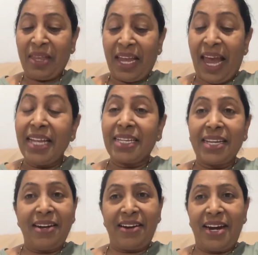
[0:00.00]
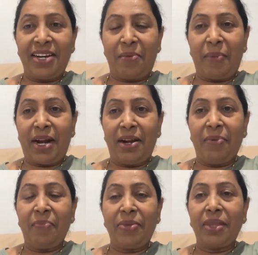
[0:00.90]
Accelerator pedal,
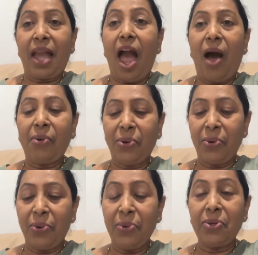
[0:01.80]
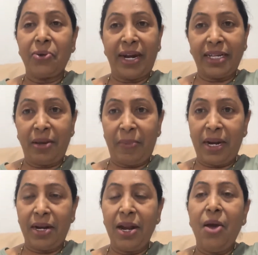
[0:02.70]
how to use your accelerator pedal.